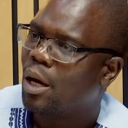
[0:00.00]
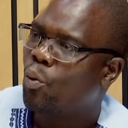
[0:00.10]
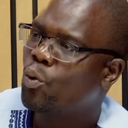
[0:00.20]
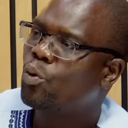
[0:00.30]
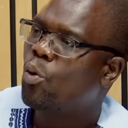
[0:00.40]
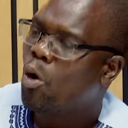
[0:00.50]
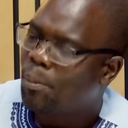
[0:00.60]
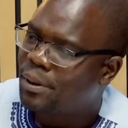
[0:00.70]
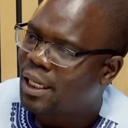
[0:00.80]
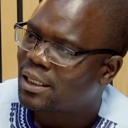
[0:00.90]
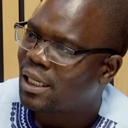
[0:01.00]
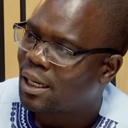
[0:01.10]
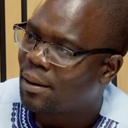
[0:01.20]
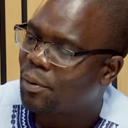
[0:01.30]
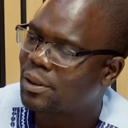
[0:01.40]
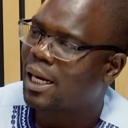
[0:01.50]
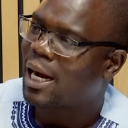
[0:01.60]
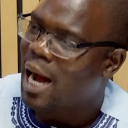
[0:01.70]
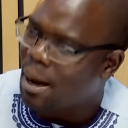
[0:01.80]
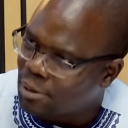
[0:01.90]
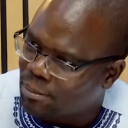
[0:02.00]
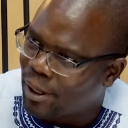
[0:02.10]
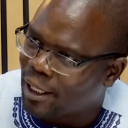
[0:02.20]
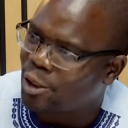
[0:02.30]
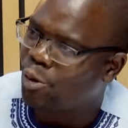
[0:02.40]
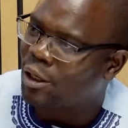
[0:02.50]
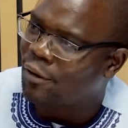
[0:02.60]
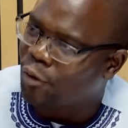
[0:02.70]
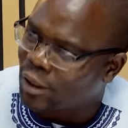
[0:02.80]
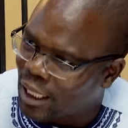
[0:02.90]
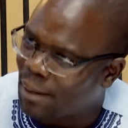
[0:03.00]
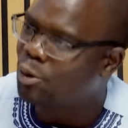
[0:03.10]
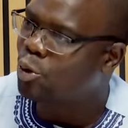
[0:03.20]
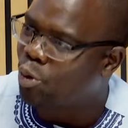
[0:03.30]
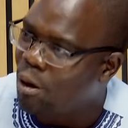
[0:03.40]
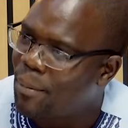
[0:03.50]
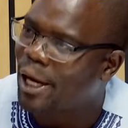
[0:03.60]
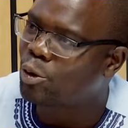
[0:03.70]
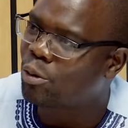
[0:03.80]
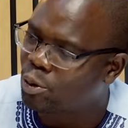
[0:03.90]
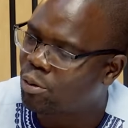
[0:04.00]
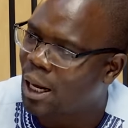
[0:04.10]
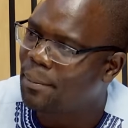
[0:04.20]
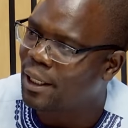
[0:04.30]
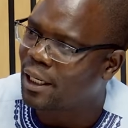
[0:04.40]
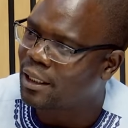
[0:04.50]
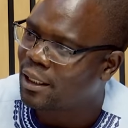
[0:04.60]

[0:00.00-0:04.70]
would hope that Cyril Ramaphosa comes back in order for them to go back to cabinet.